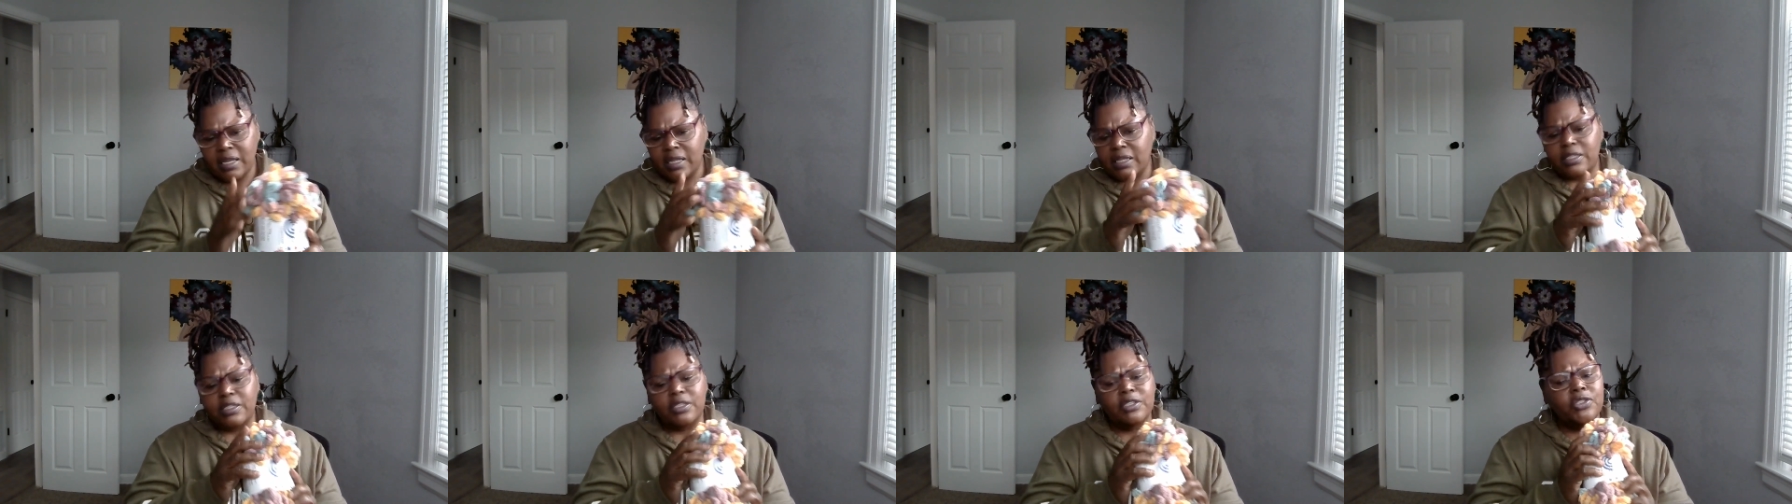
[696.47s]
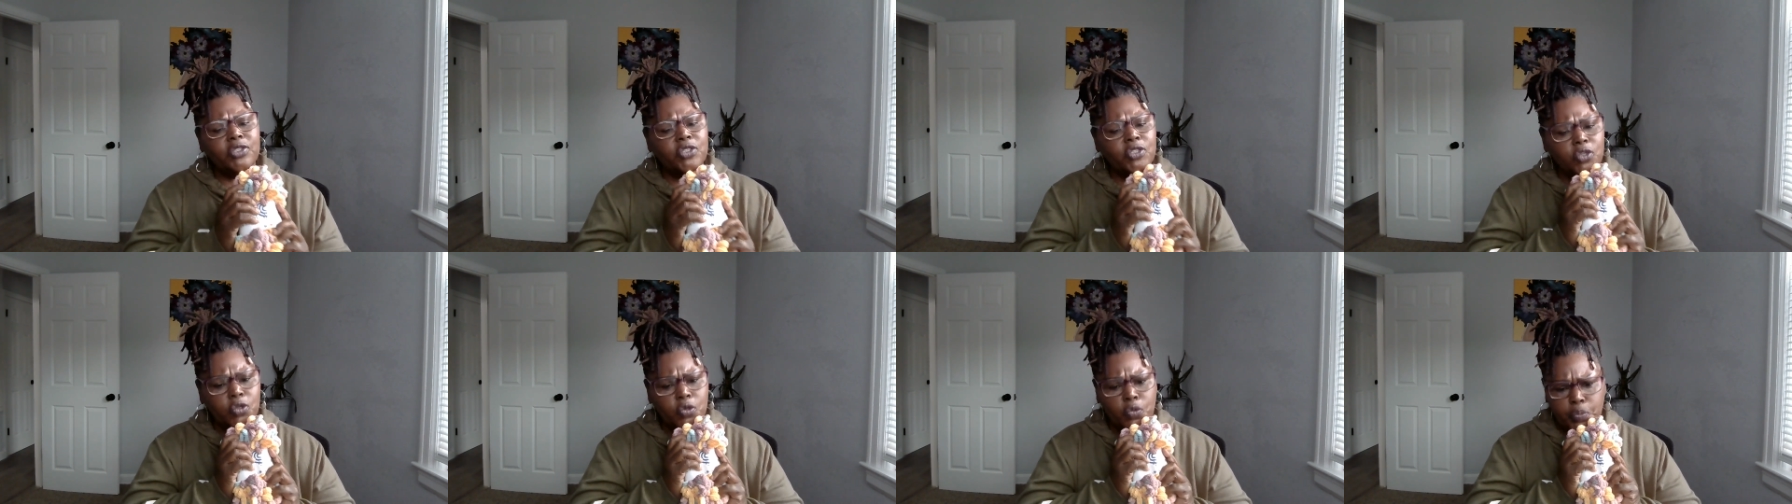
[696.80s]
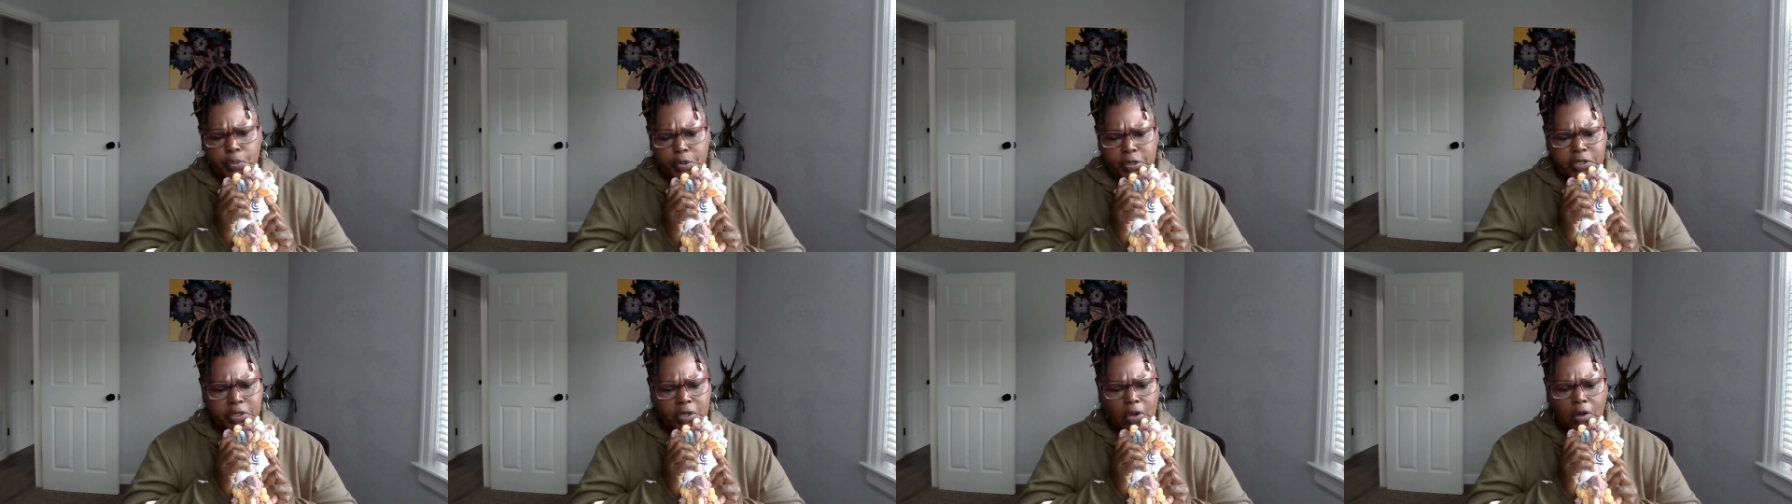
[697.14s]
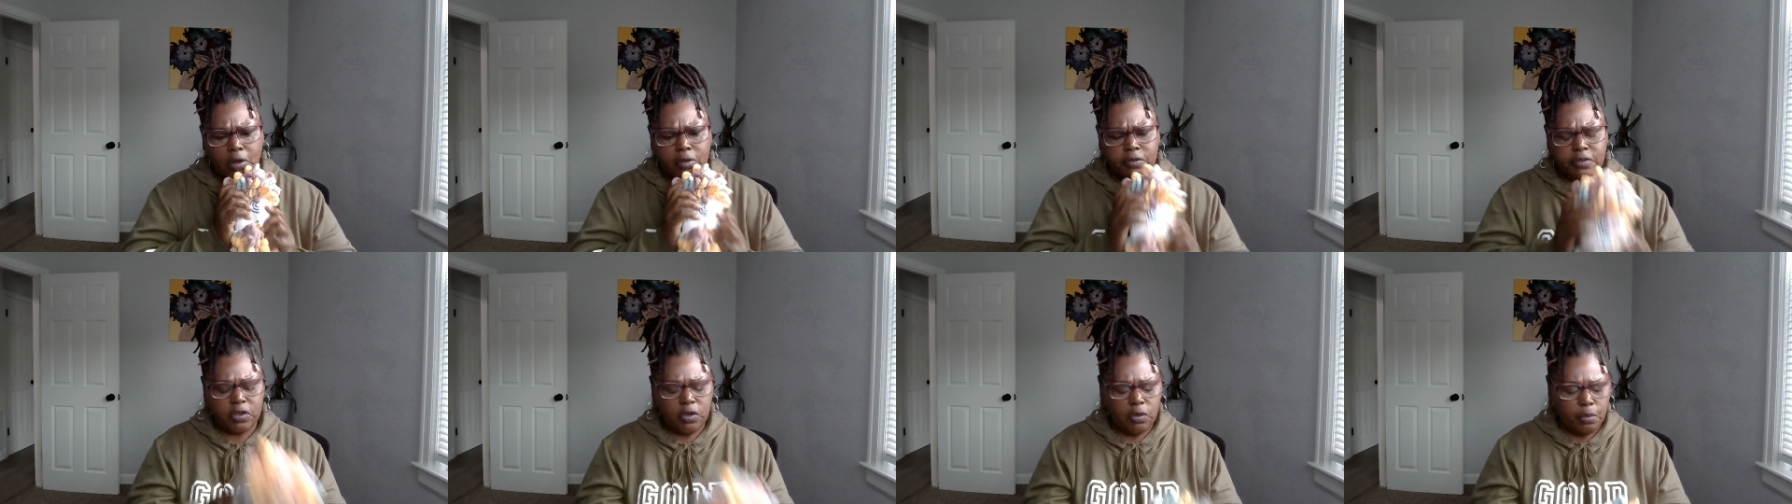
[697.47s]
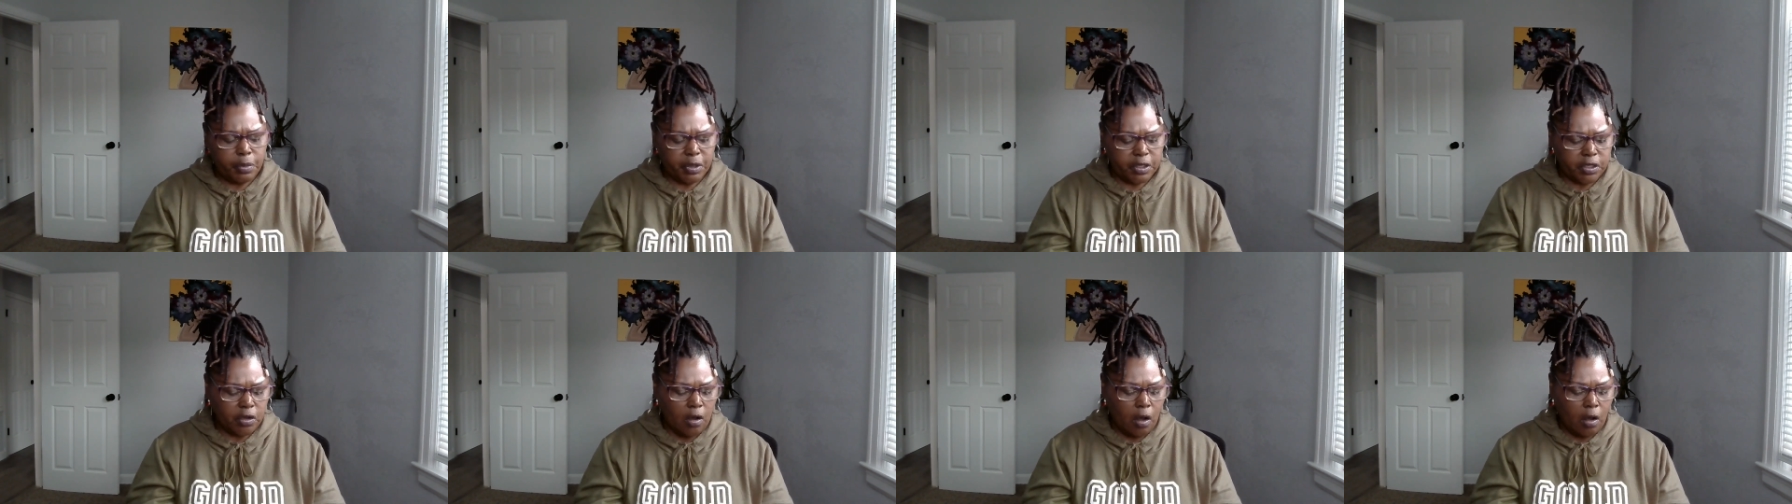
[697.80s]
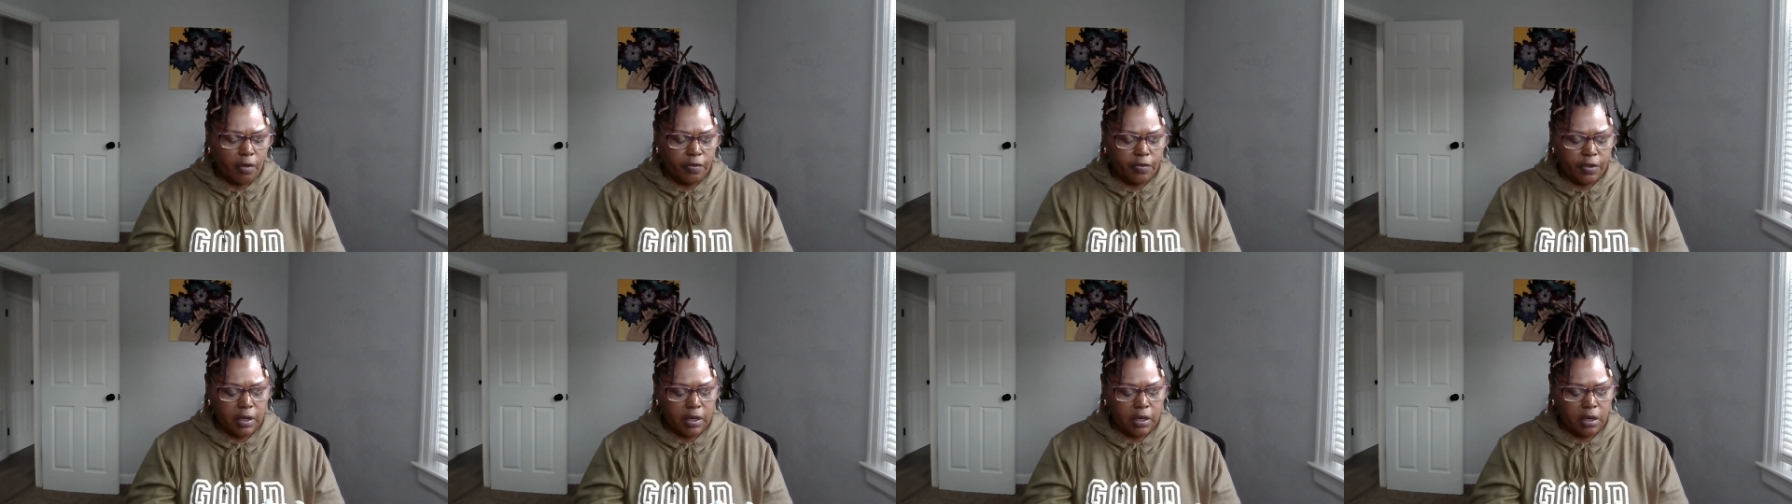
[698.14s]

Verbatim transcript: It is super soft, super soft.